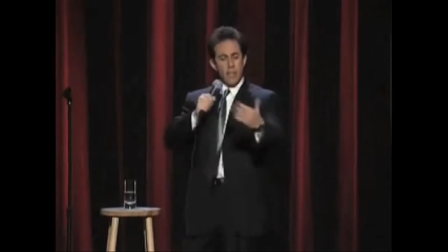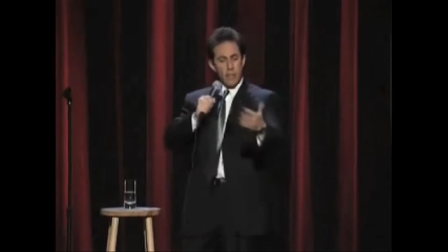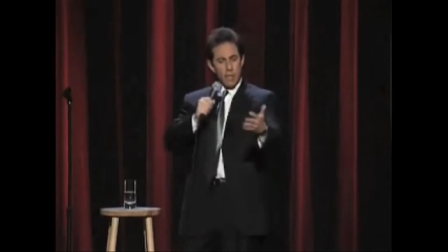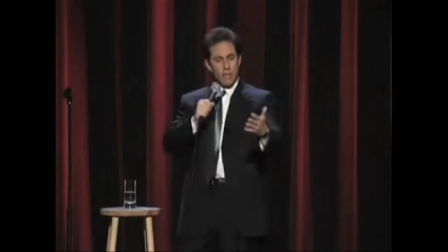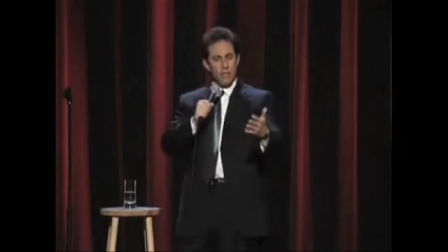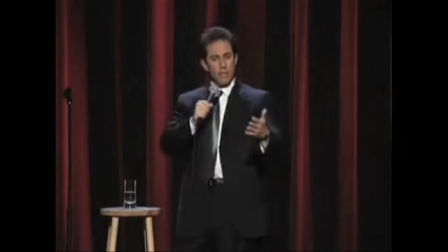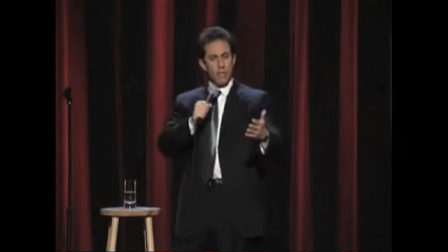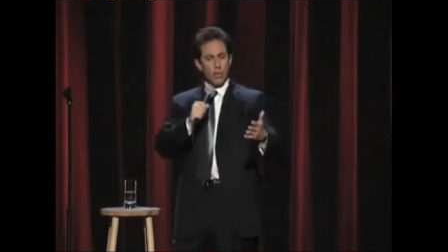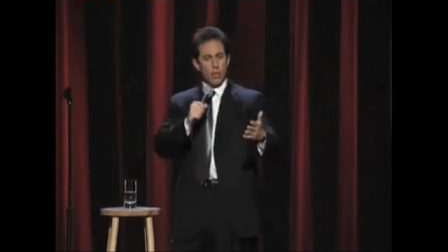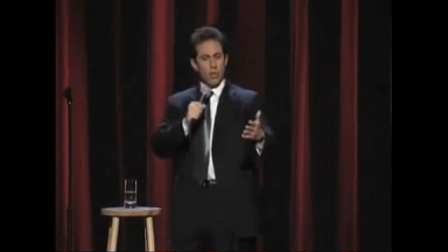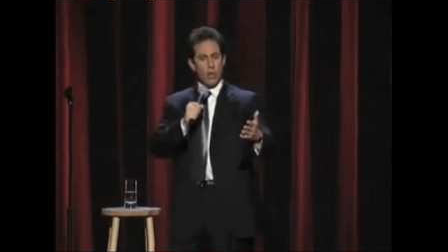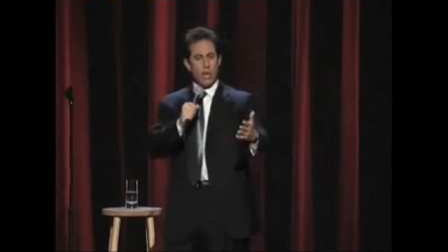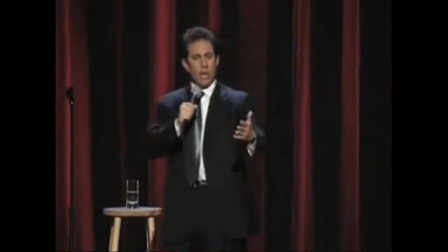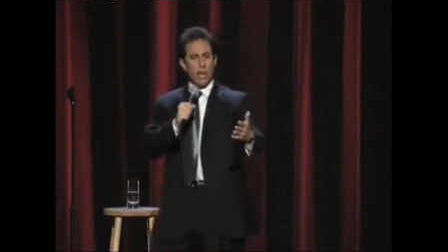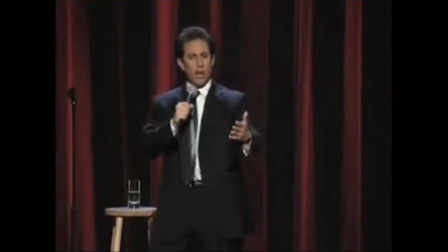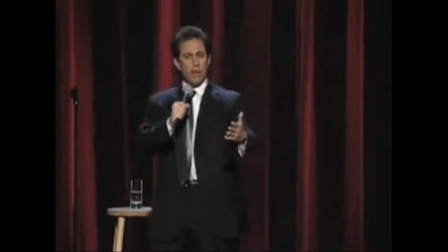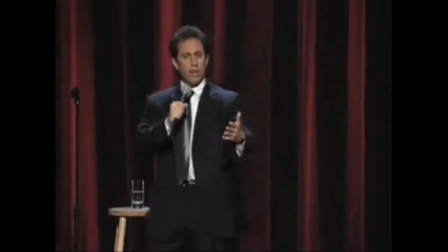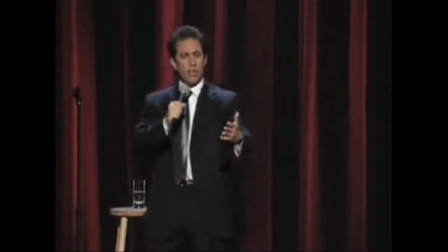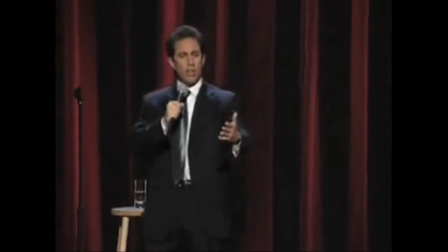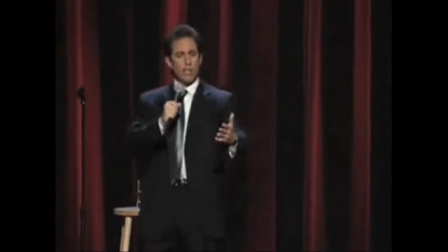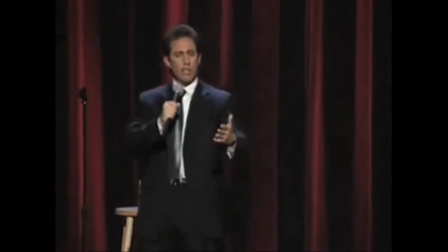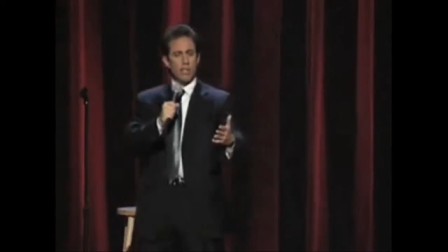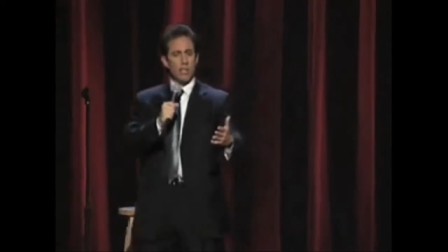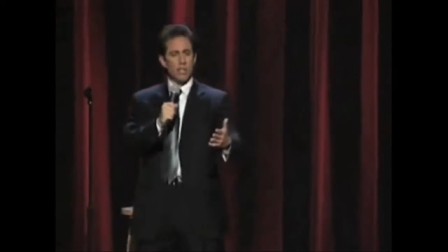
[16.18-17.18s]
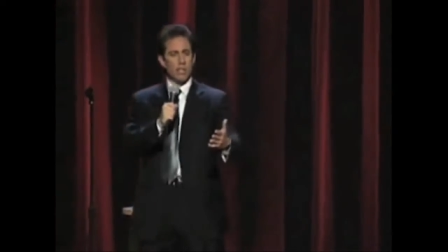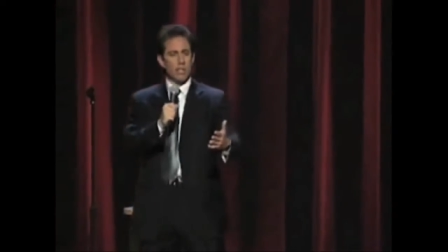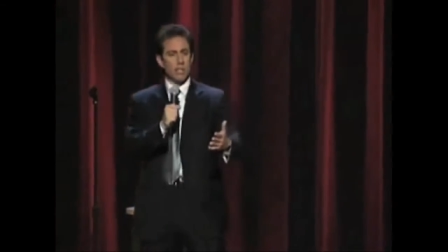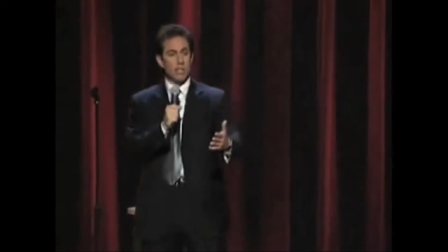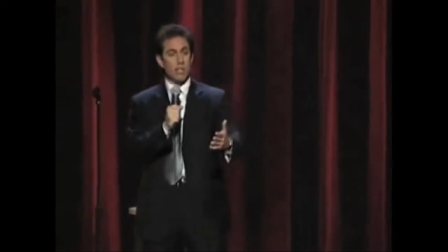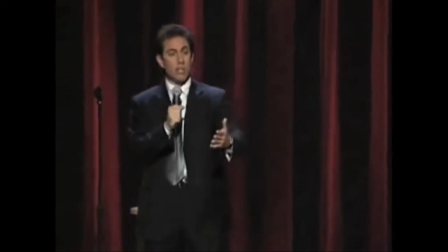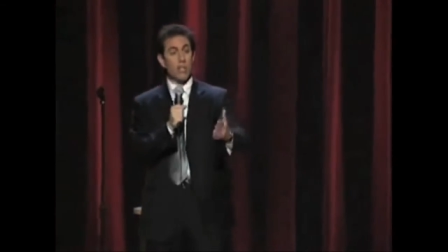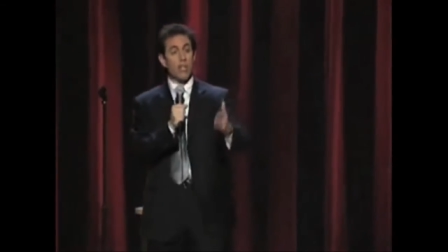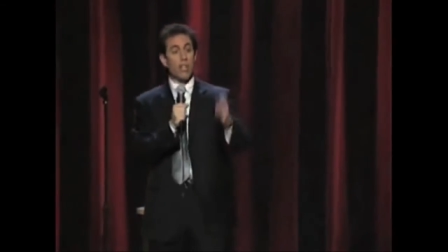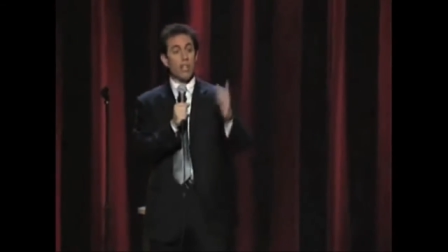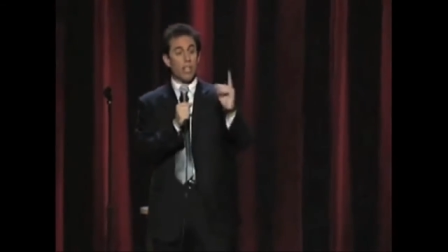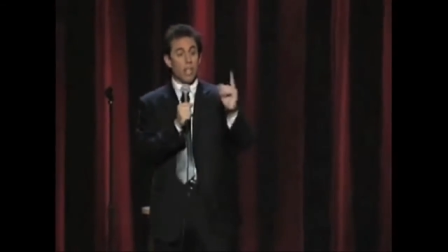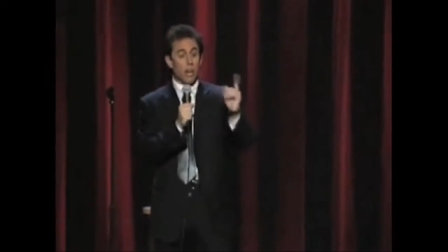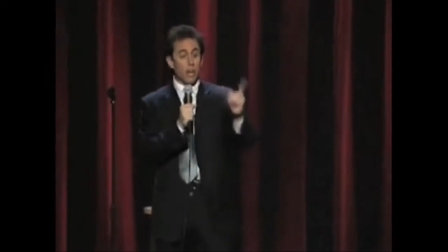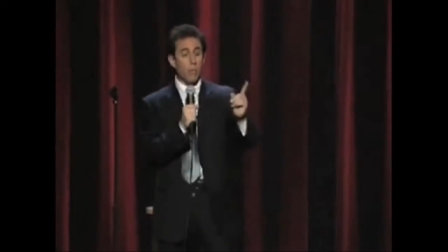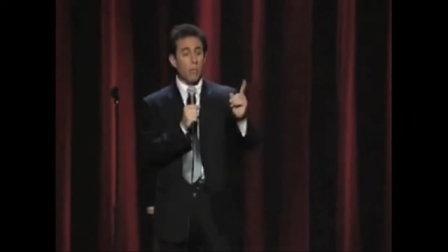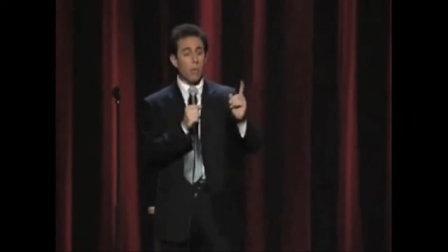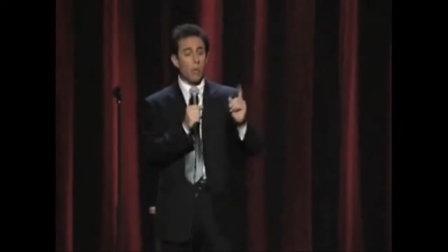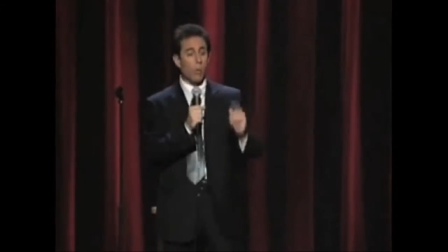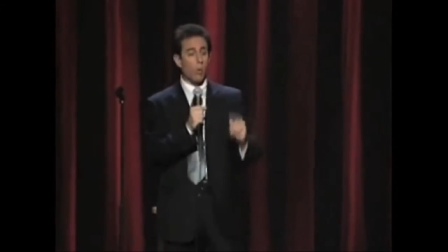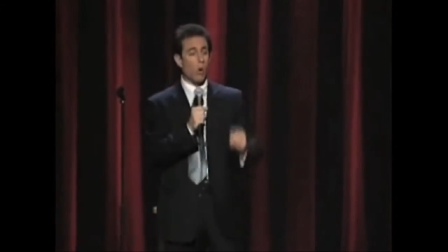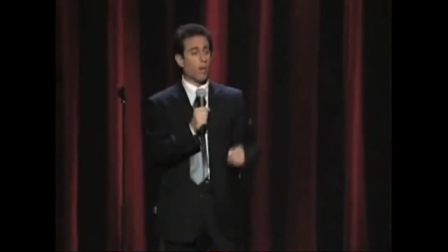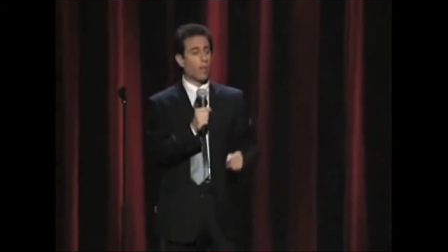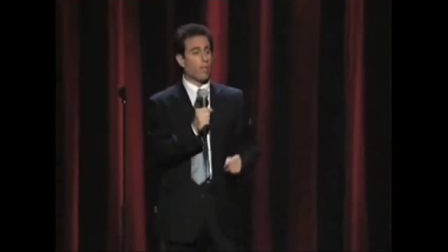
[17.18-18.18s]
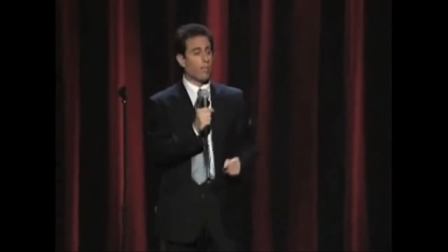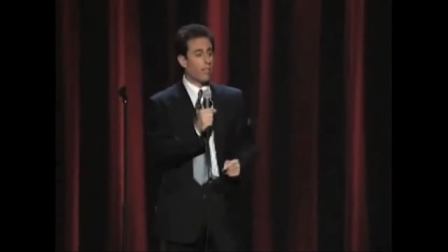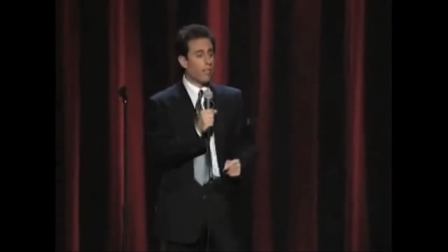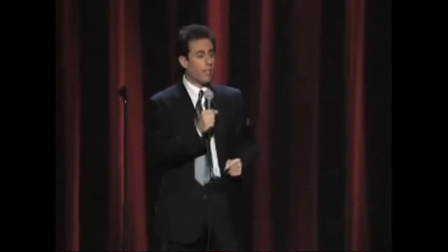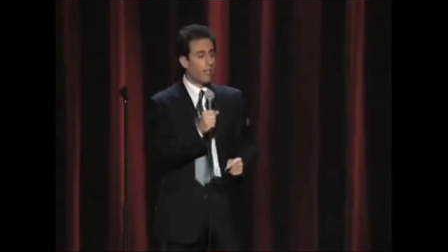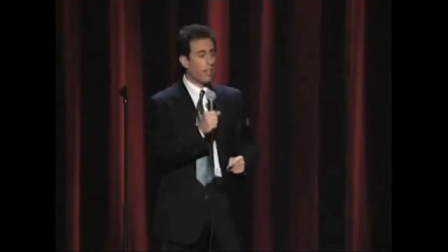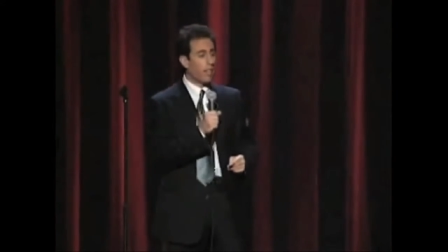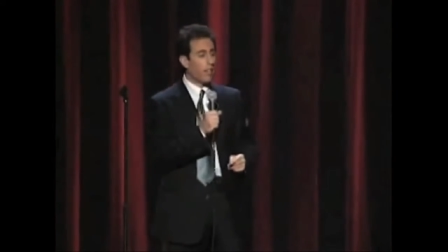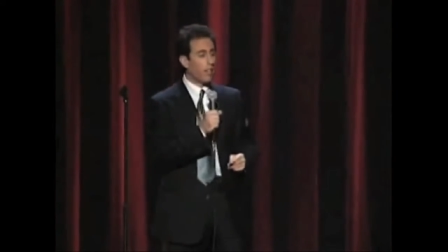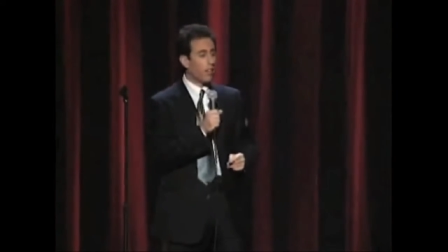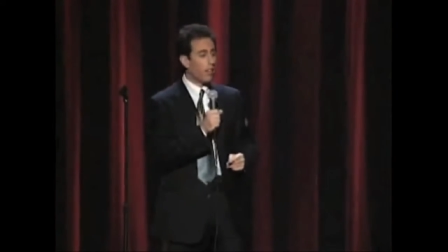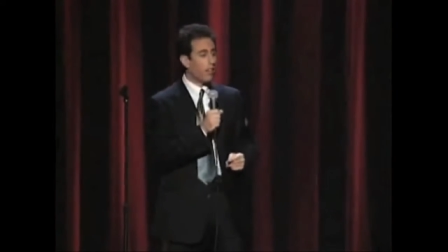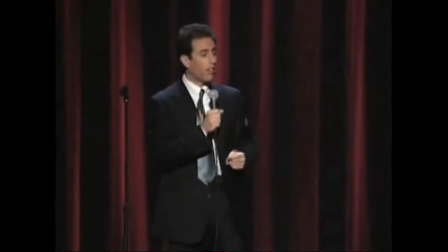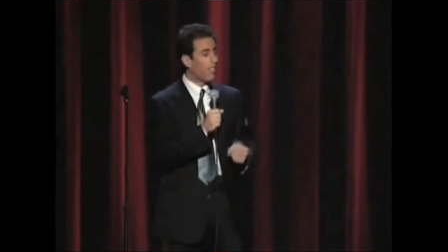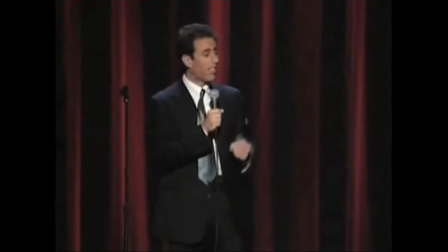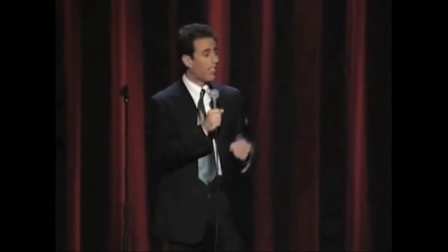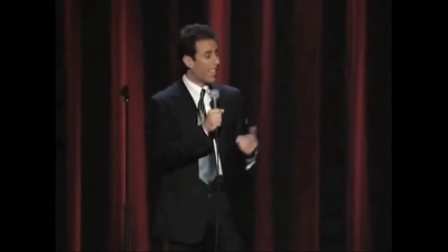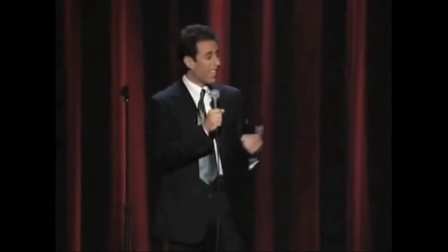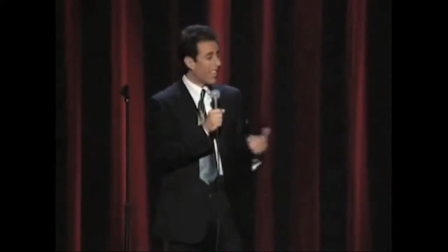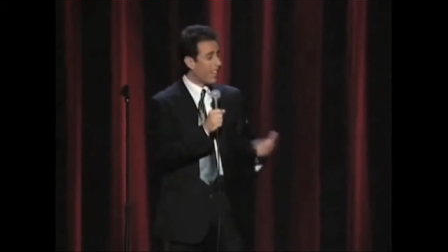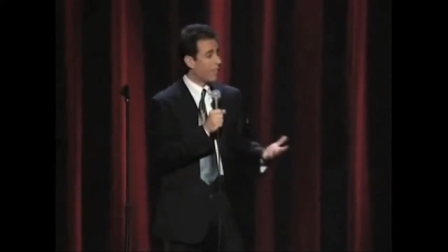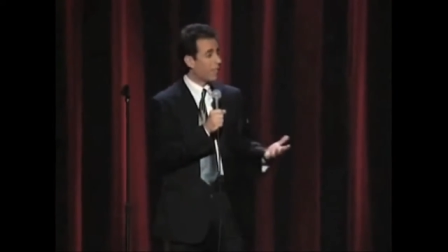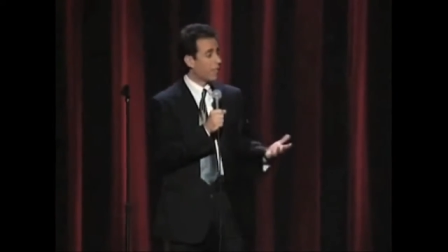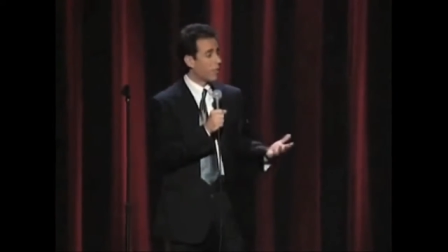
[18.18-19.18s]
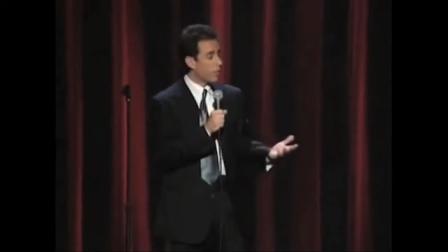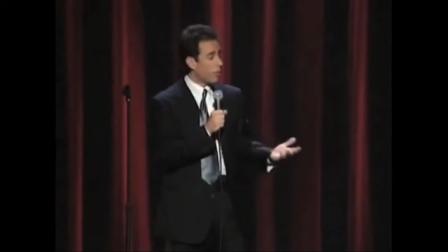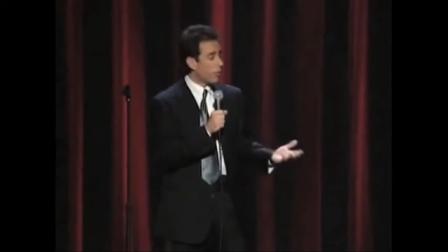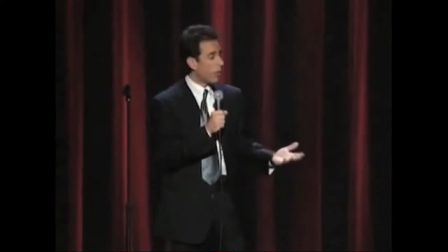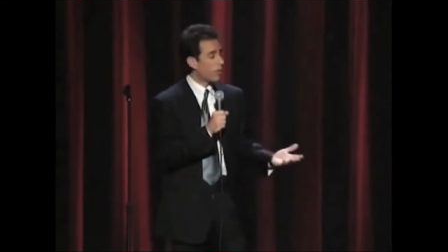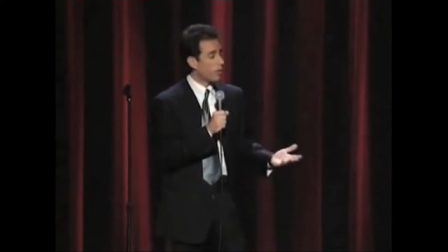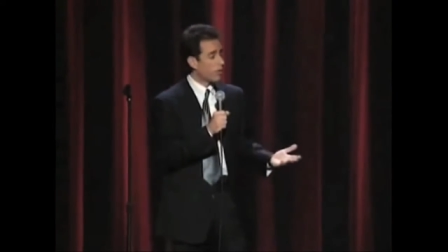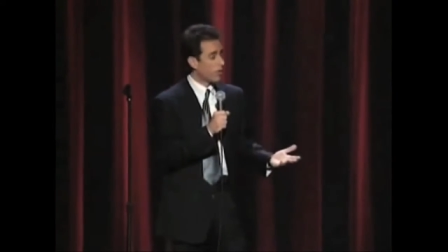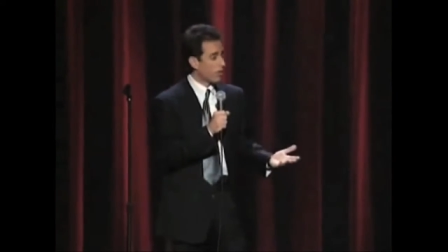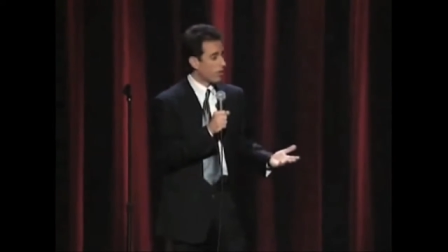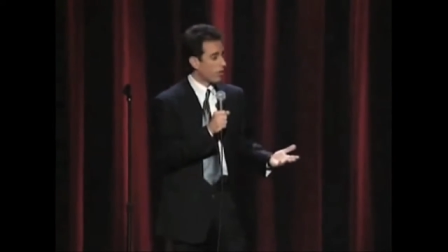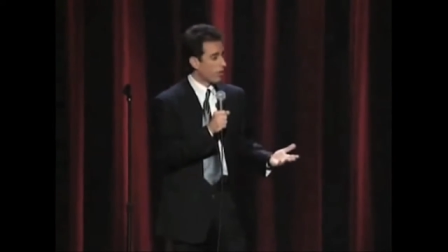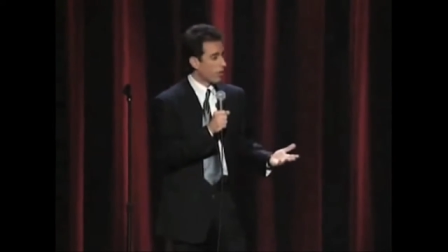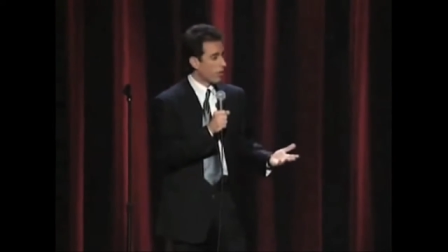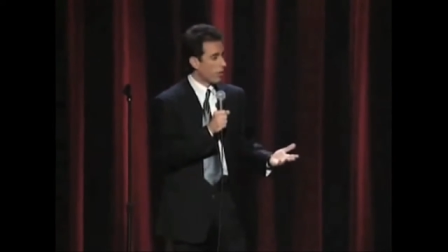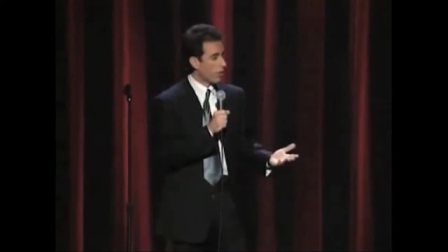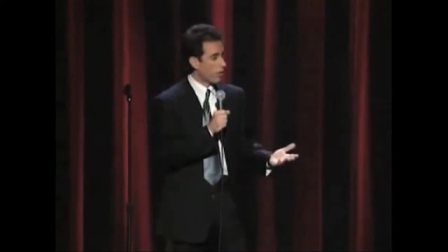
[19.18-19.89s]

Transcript: in front of a crowd is considered the #1 fear of the average person.